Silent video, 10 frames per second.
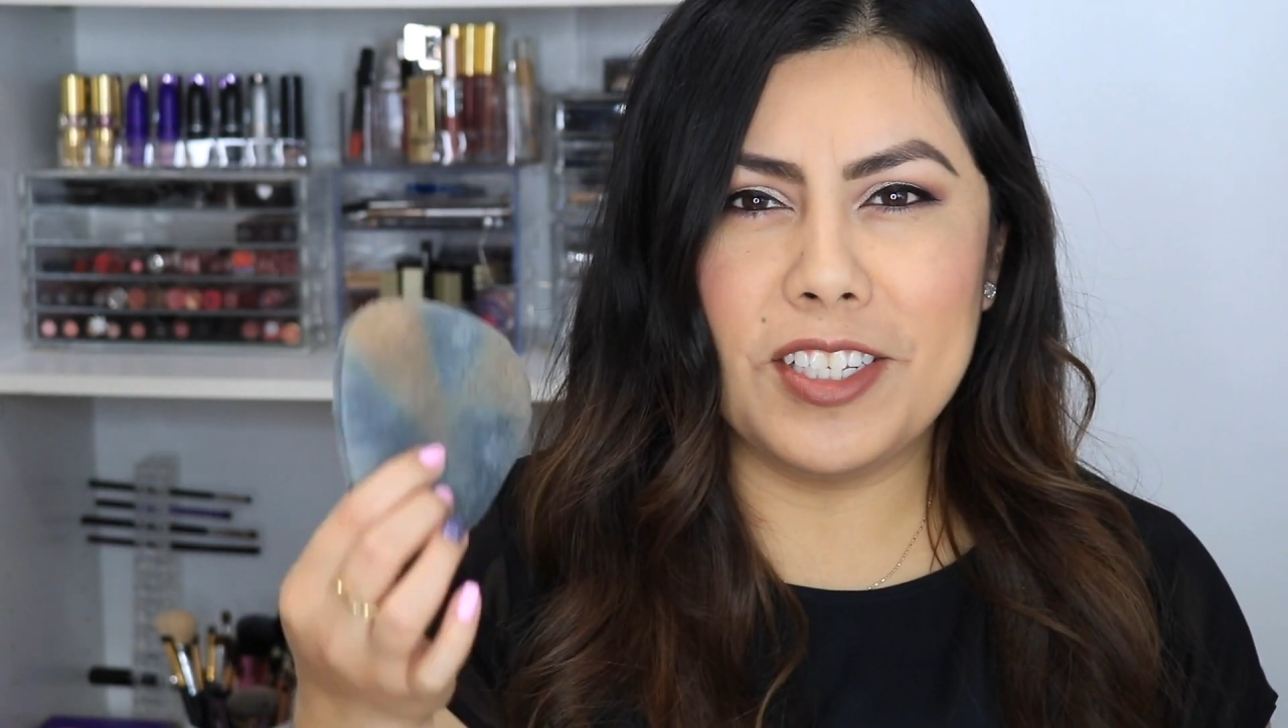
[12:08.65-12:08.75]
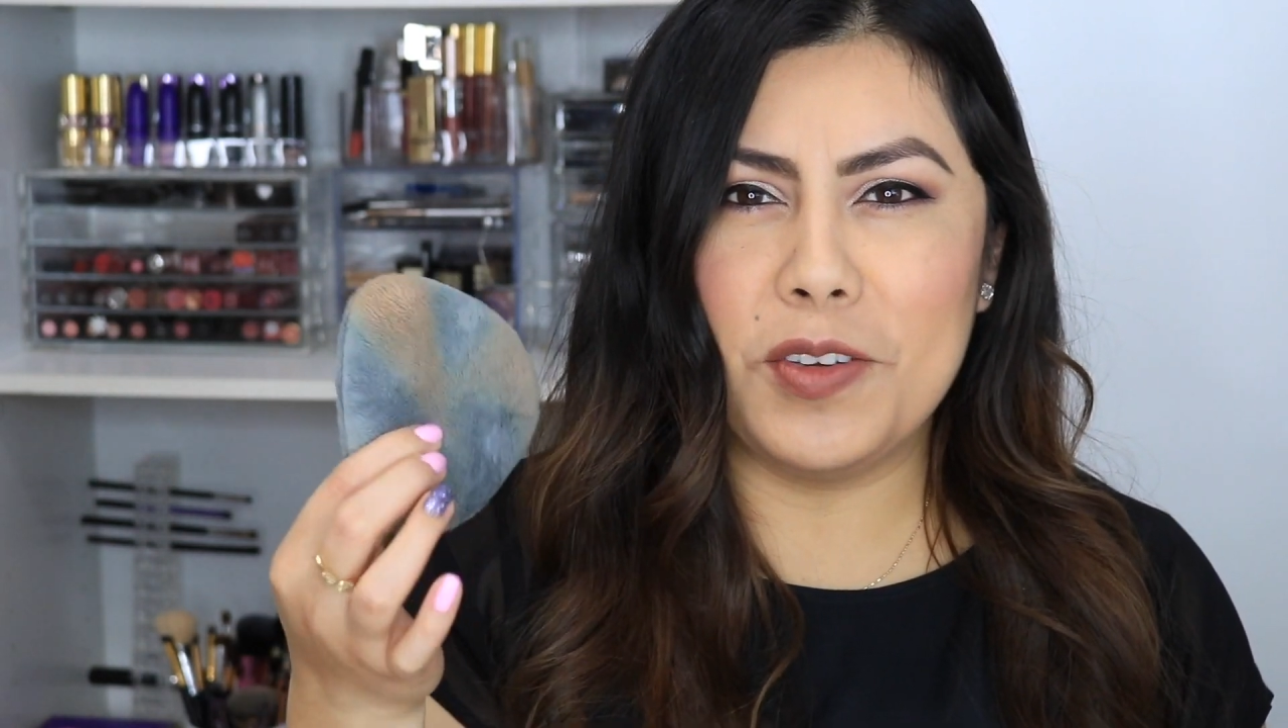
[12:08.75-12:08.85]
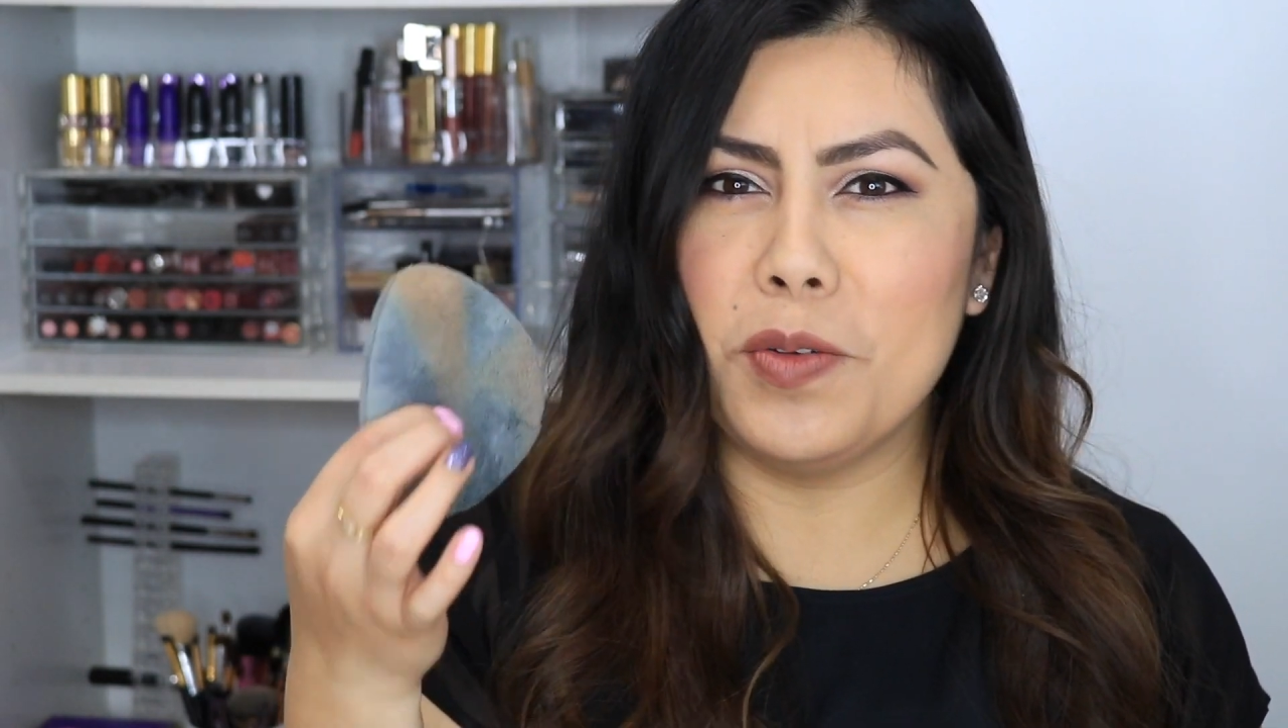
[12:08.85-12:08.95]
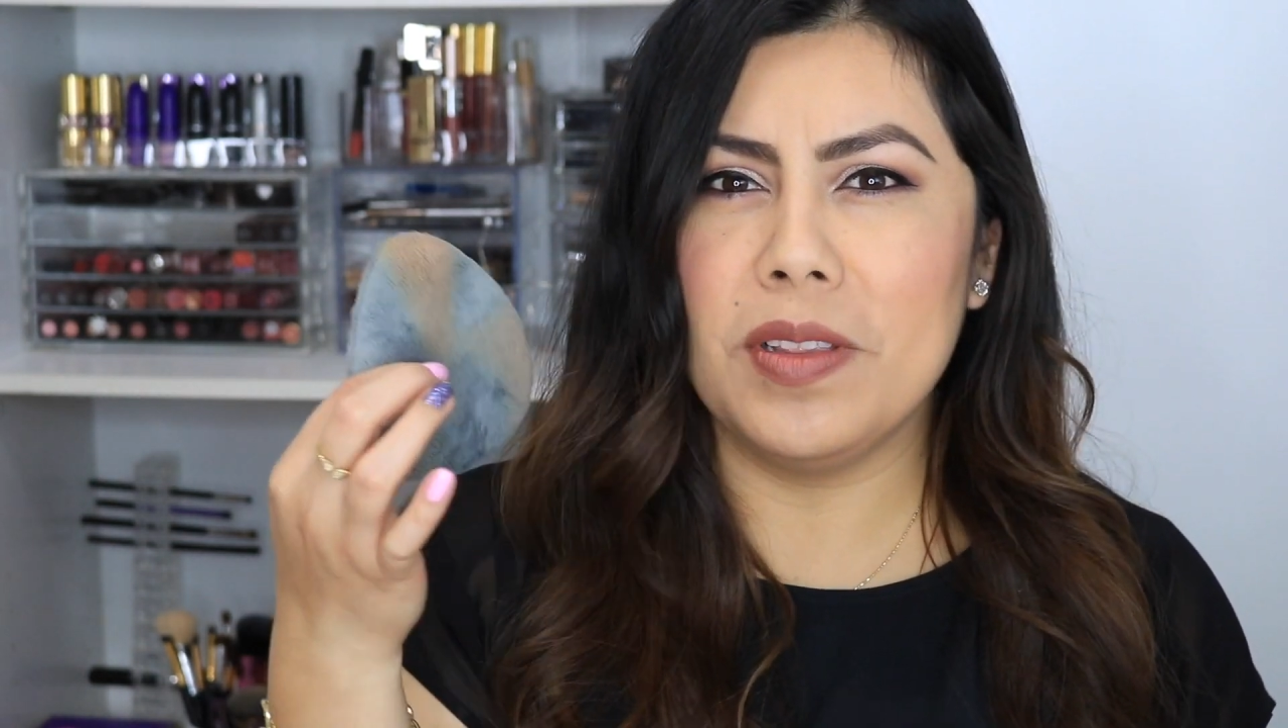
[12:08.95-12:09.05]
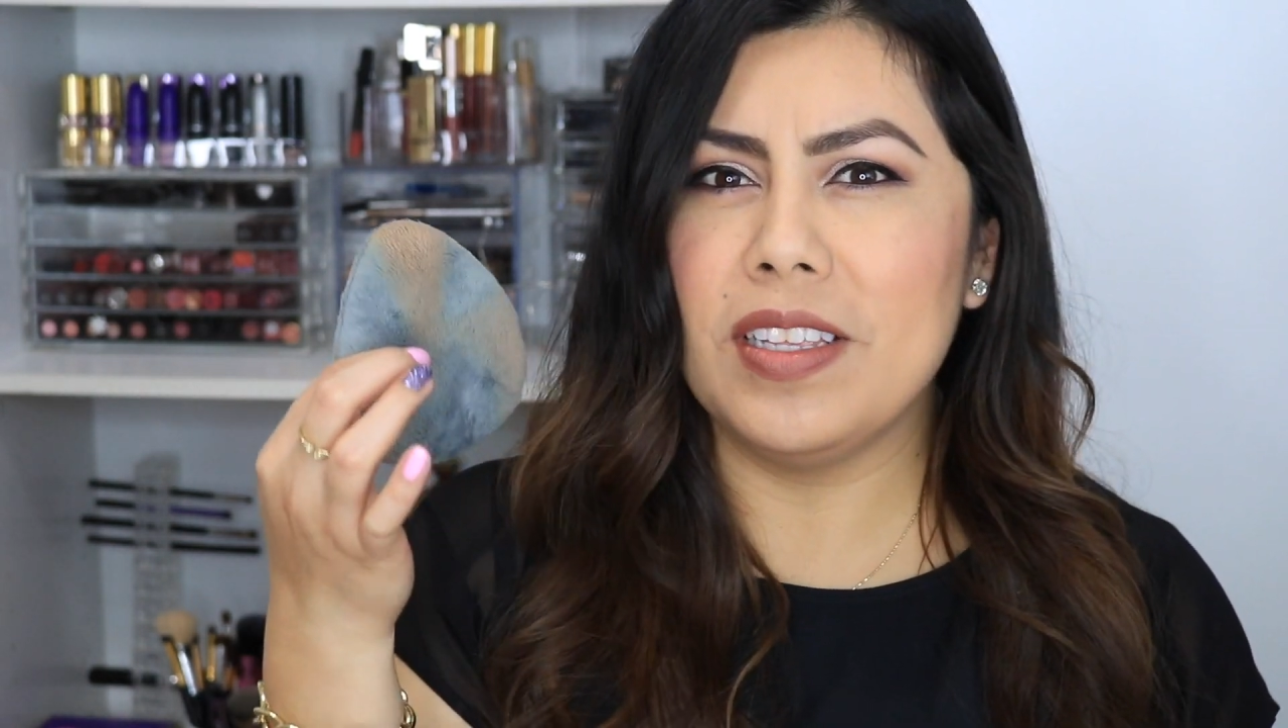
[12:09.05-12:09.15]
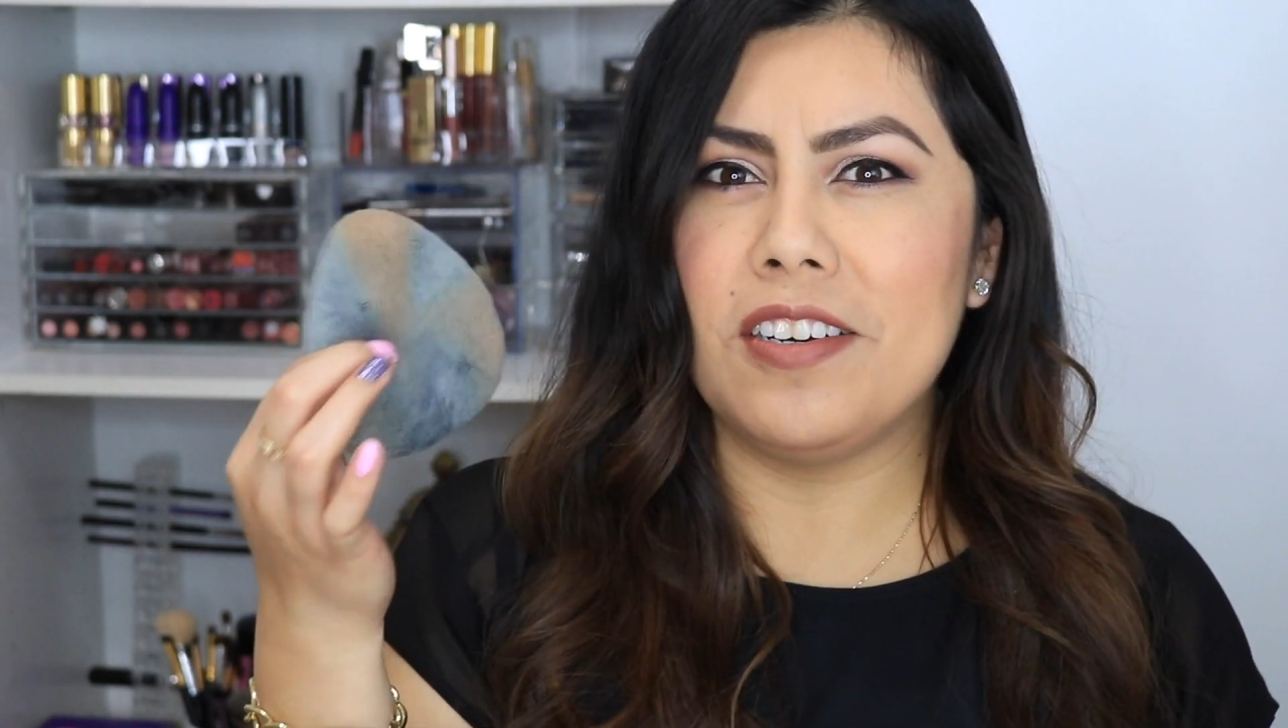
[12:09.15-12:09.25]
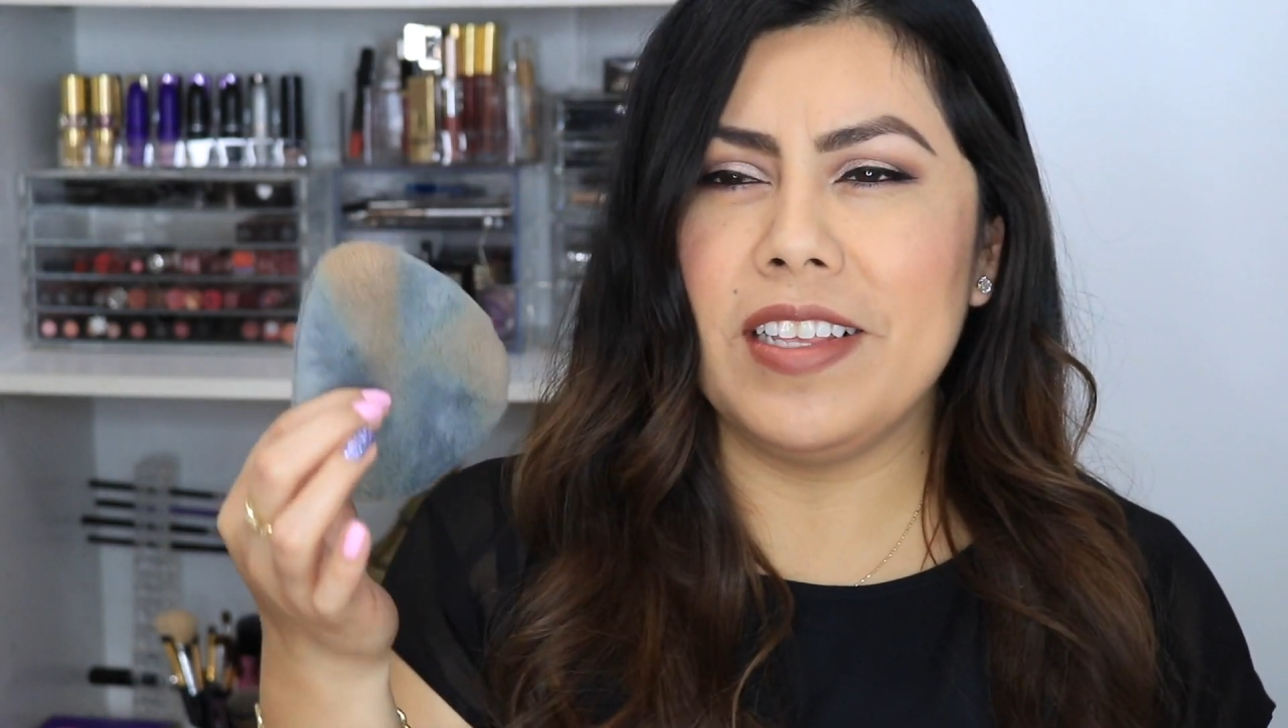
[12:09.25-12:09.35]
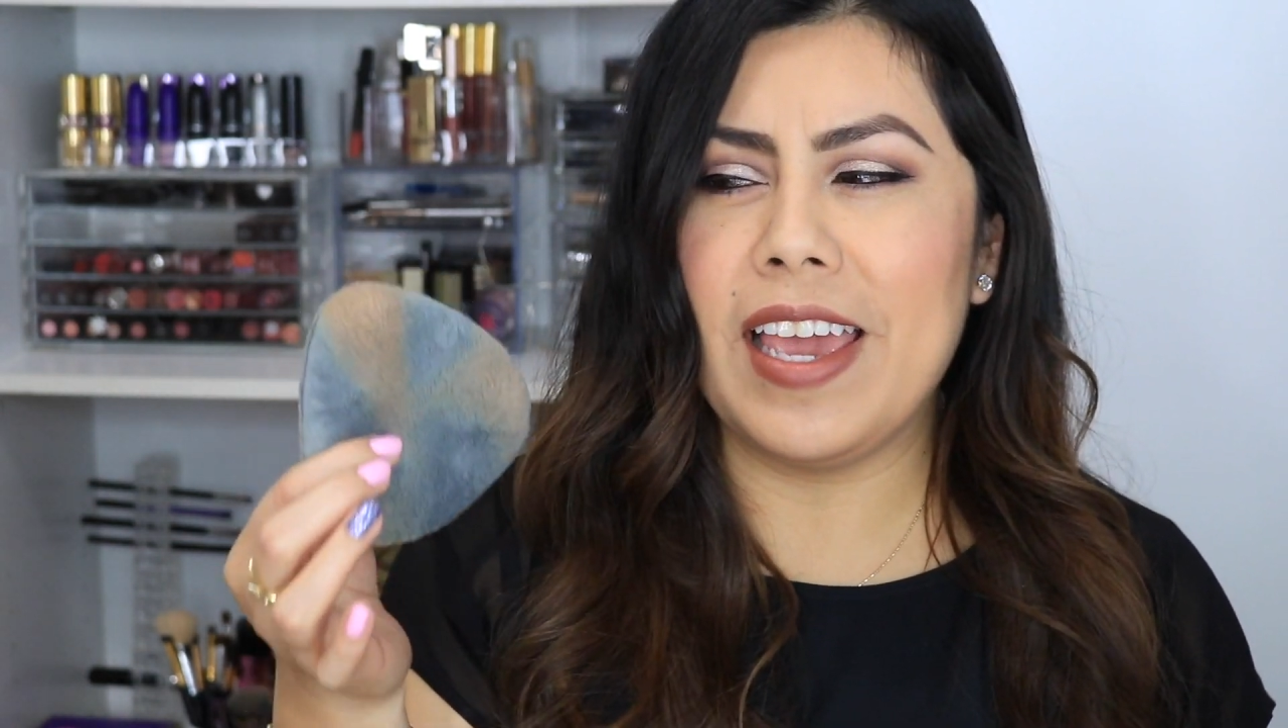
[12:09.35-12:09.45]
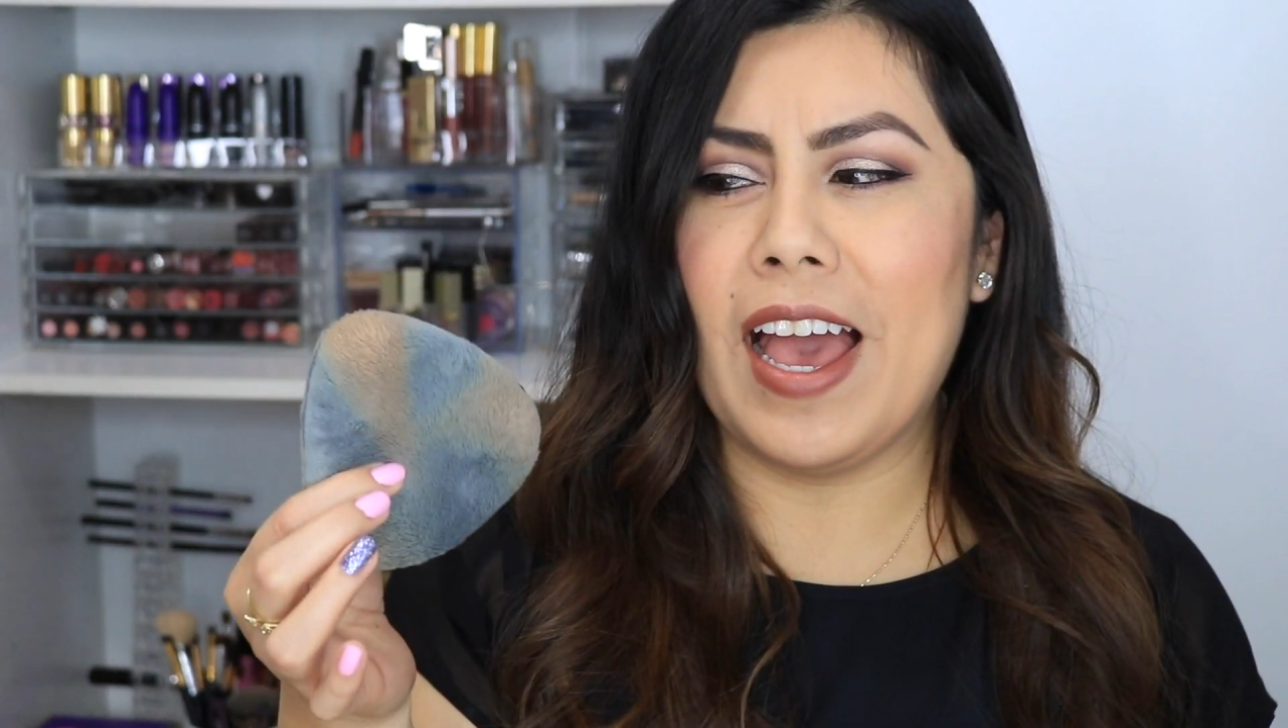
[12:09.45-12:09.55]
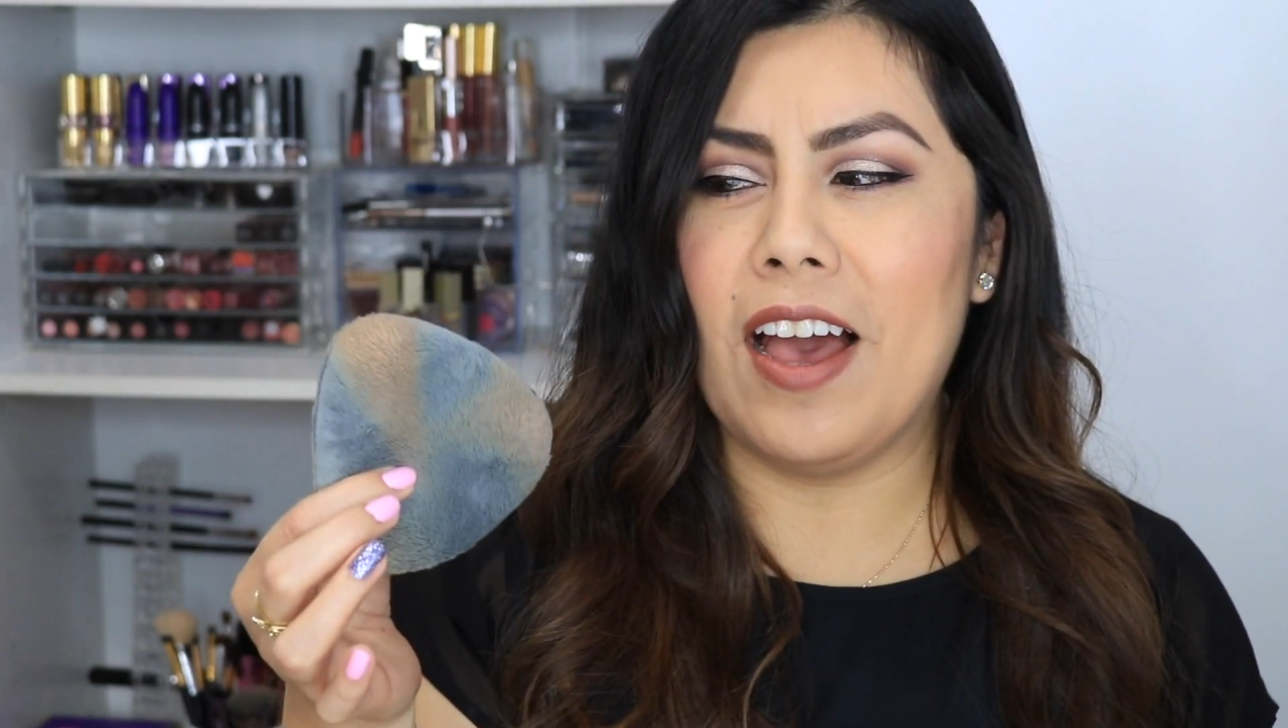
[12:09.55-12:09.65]
you
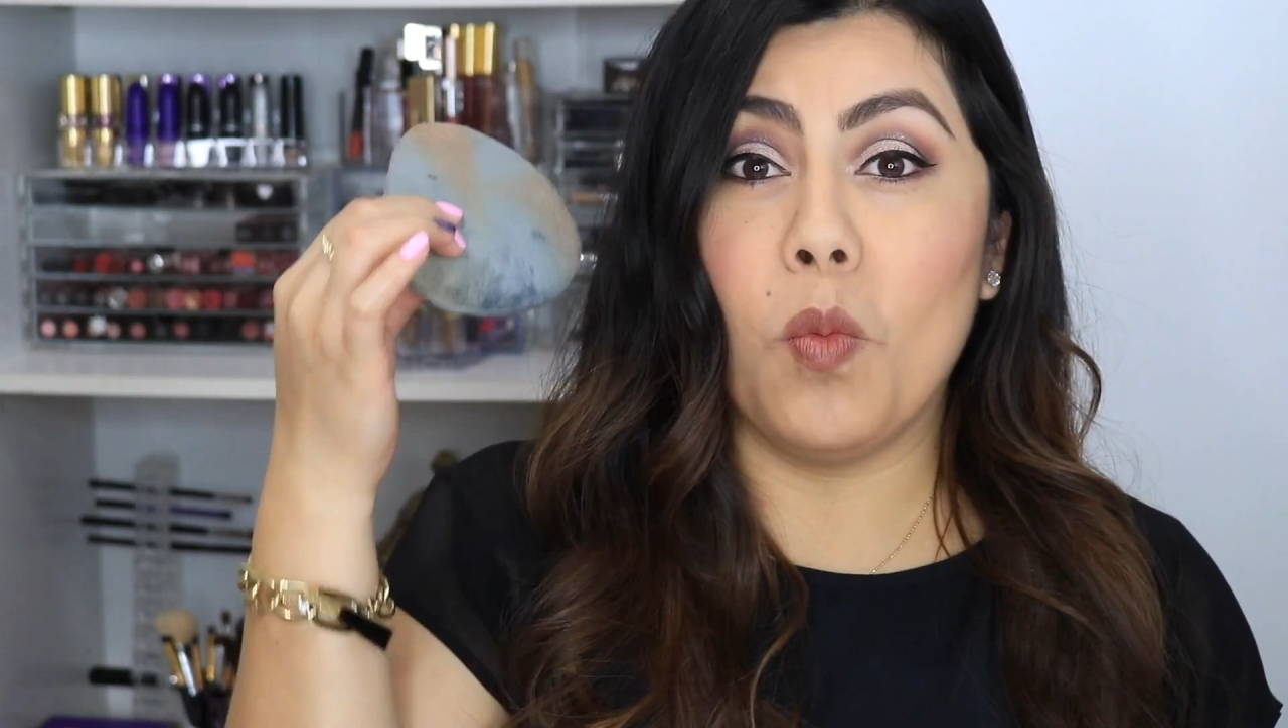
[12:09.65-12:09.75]
literally have